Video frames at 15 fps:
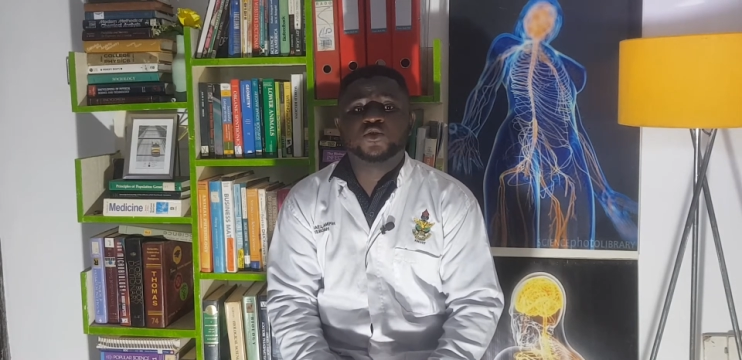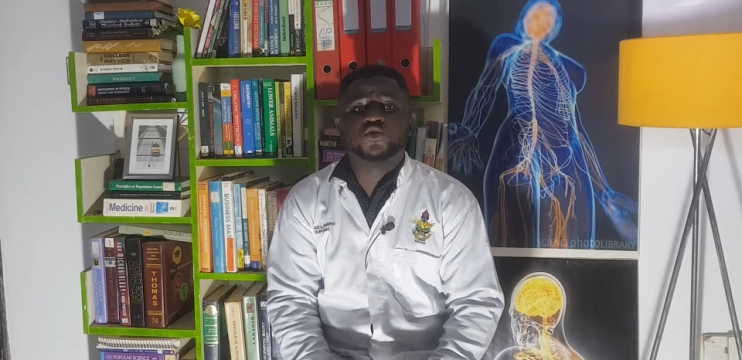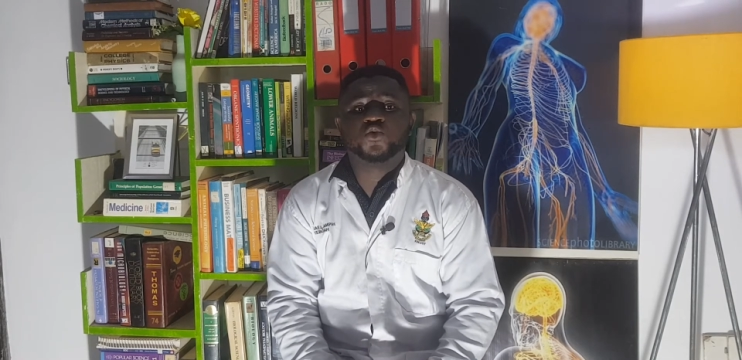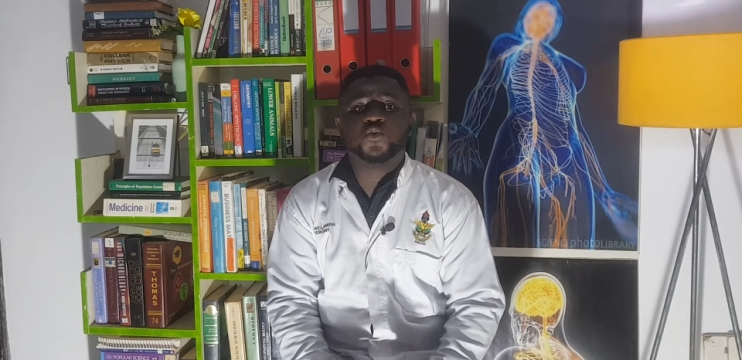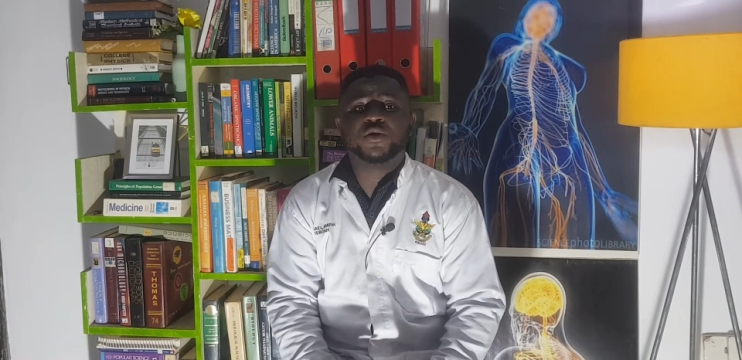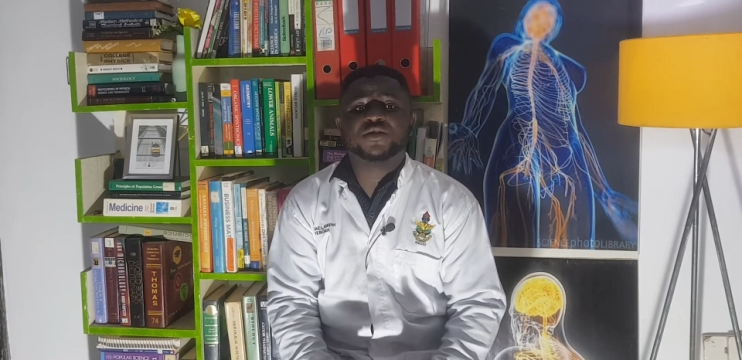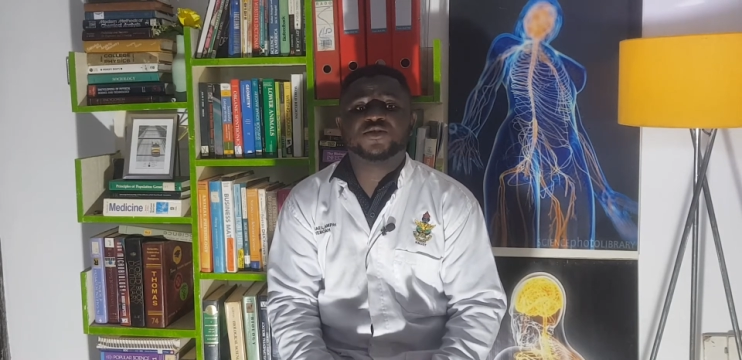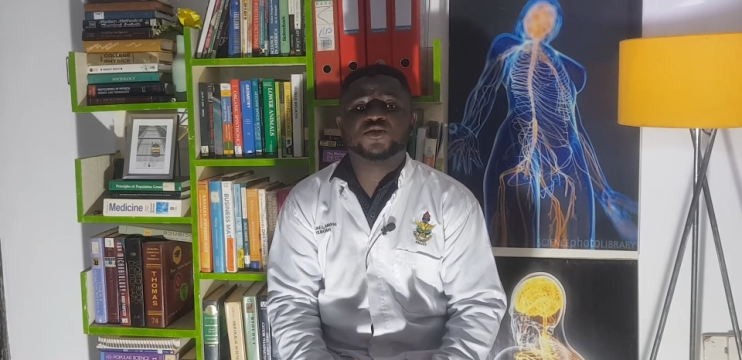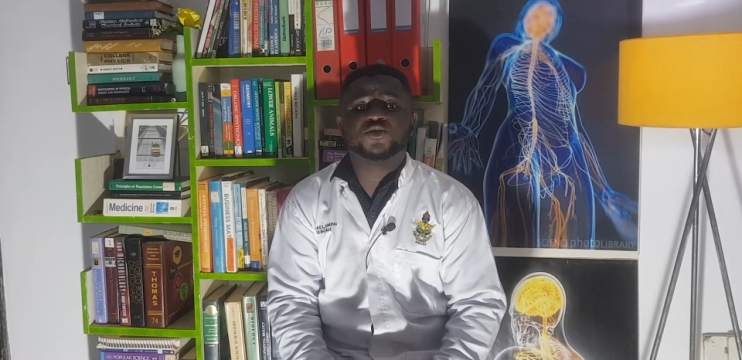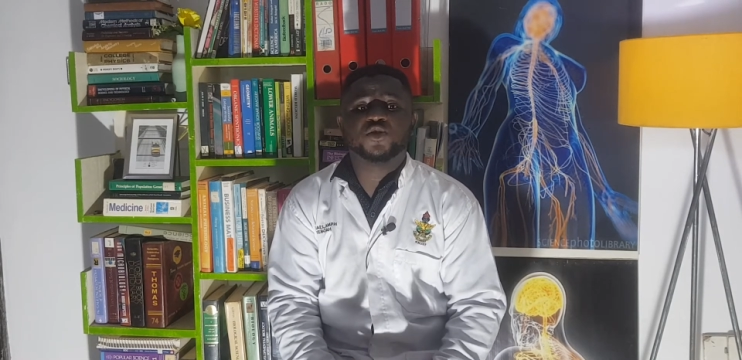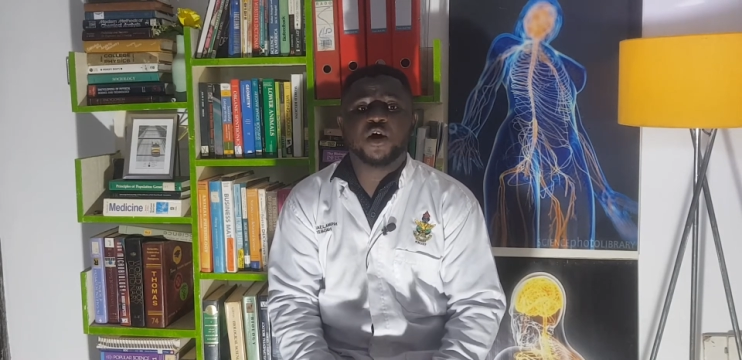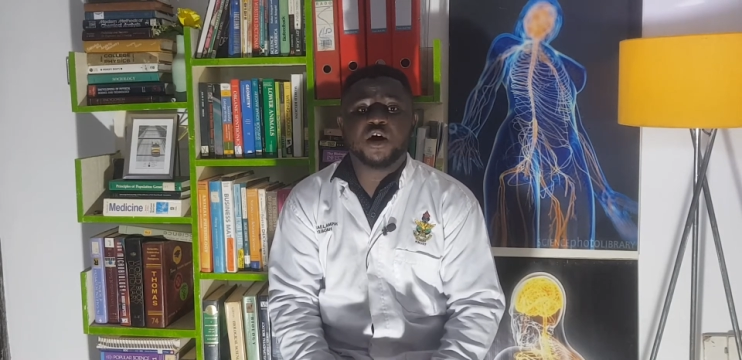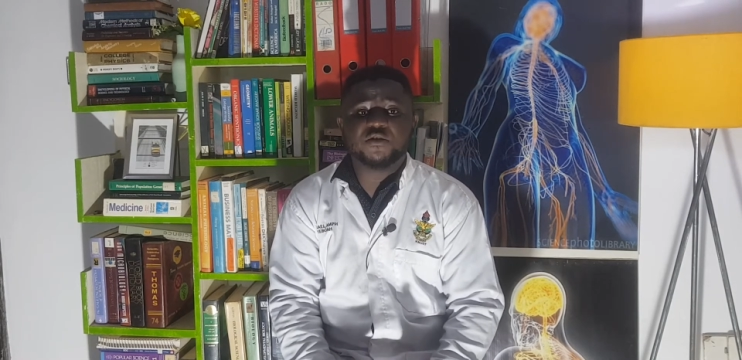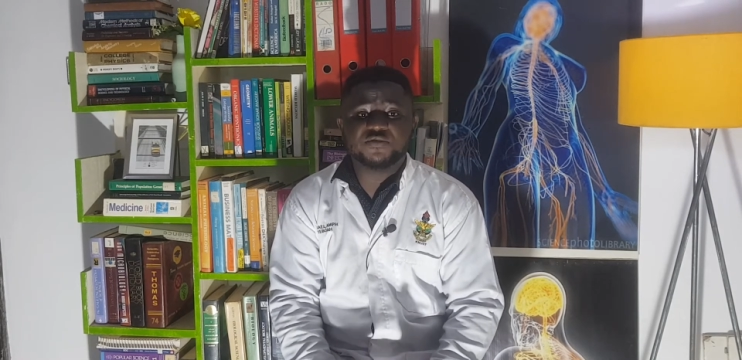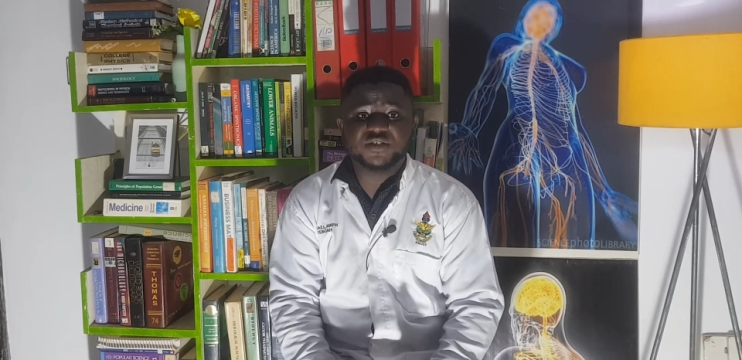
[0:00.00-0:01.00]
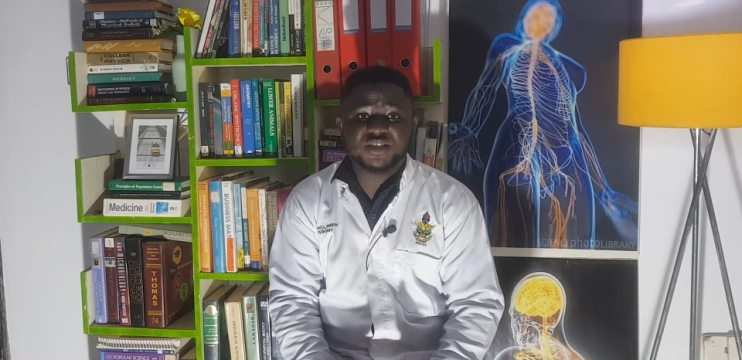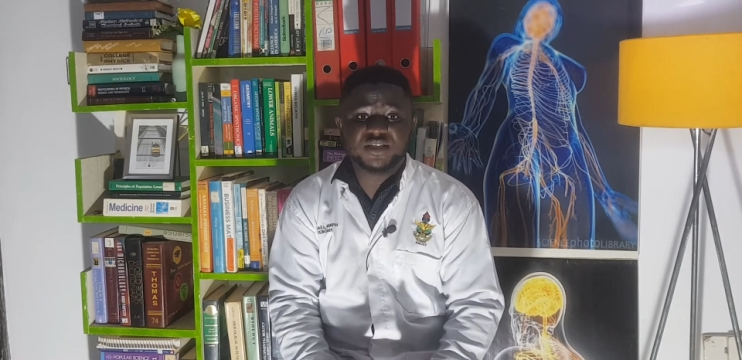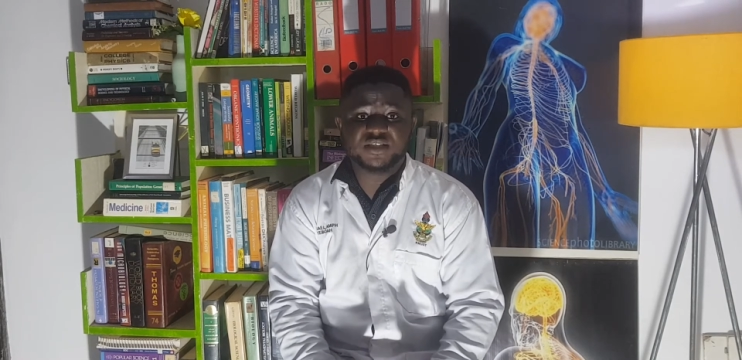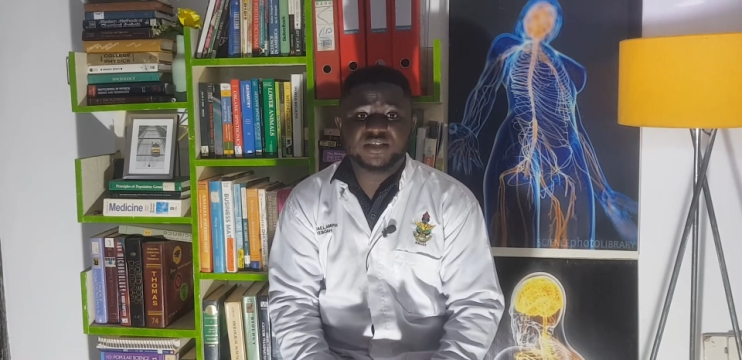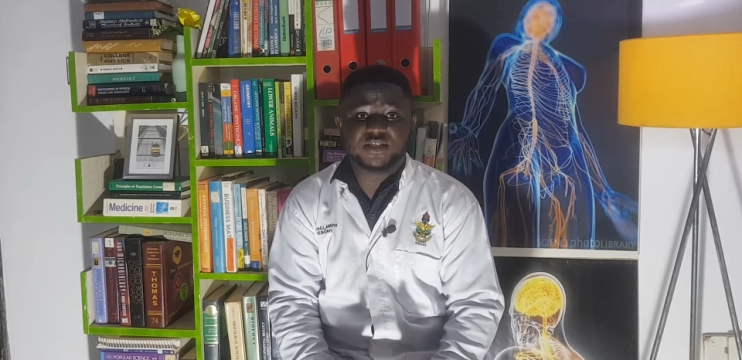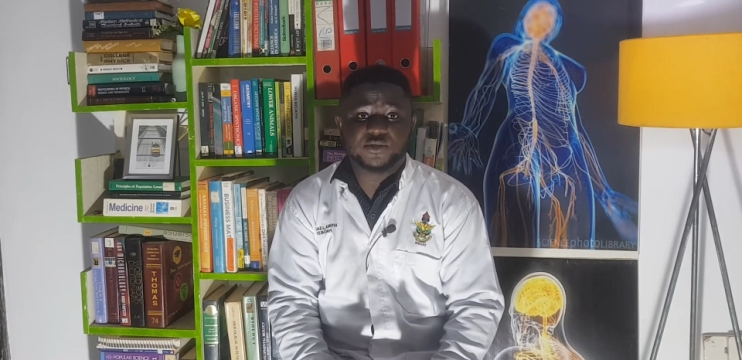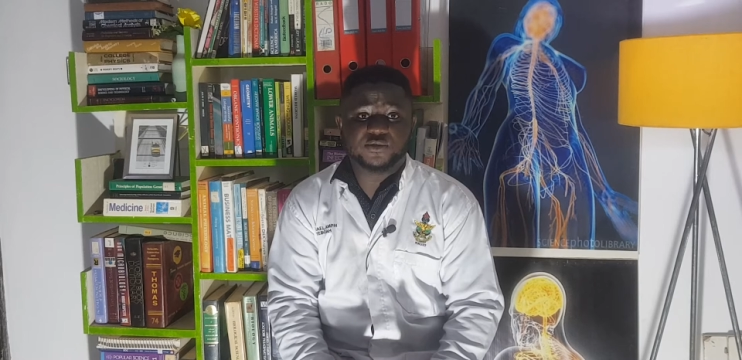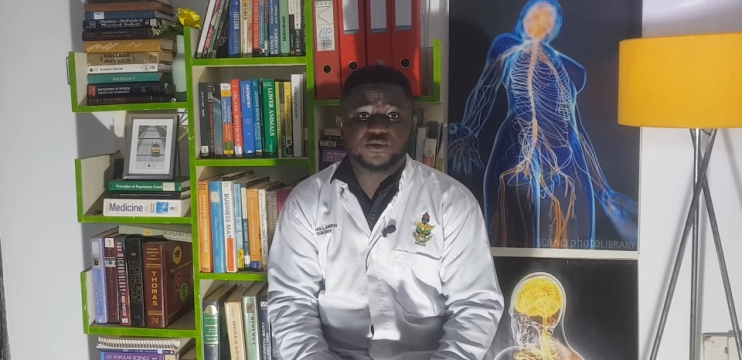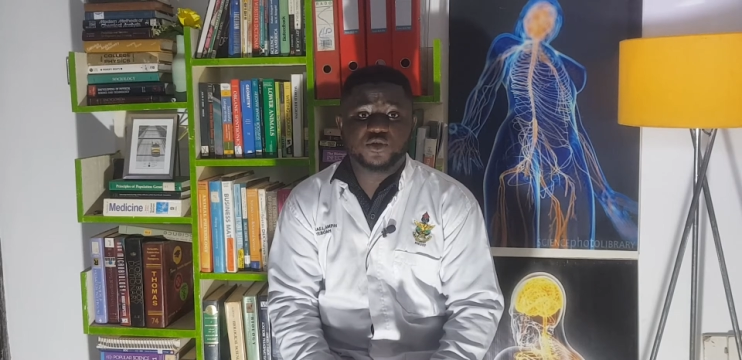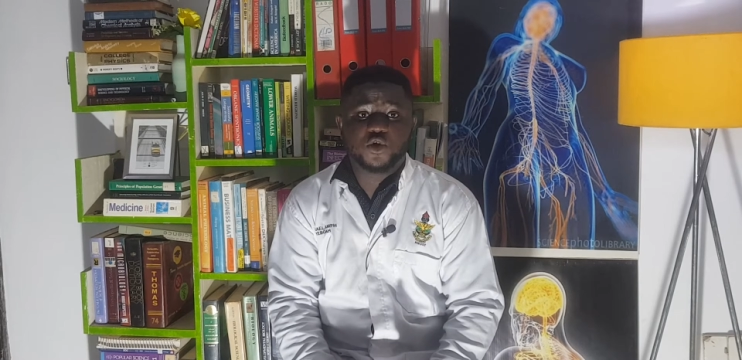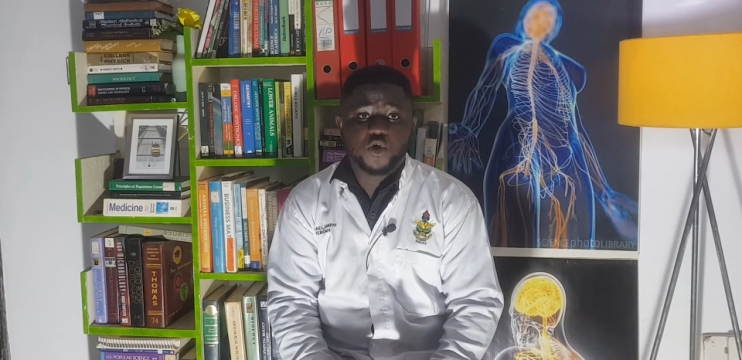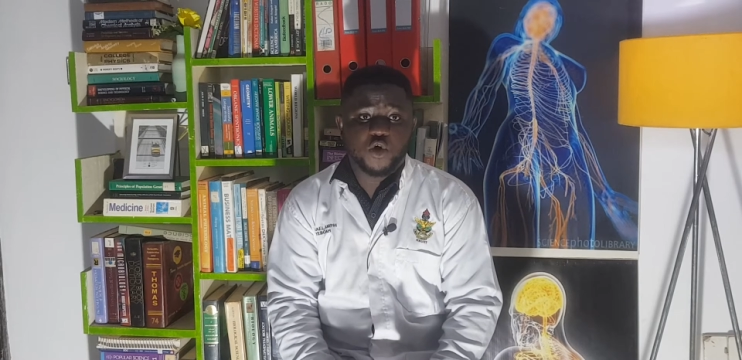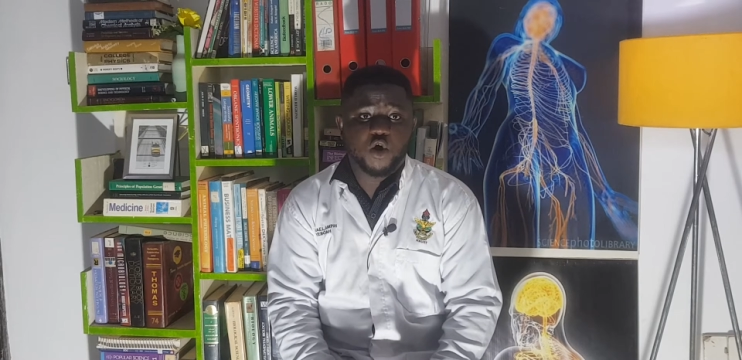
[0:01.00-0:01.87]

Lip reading: to resolve details